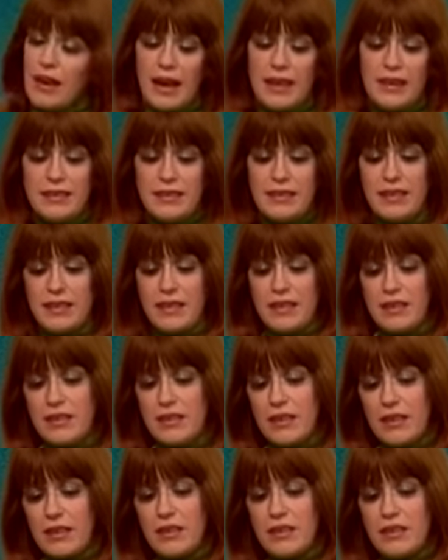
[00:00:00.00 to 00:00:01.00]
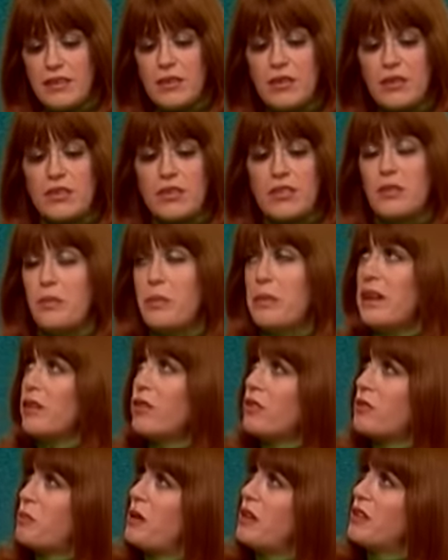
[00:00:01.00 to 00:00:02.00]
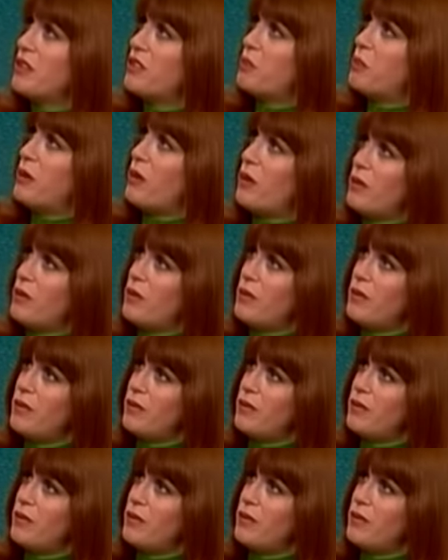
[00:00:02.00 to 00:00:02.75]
I said he stuck his nose in Geppetto's punch bowl.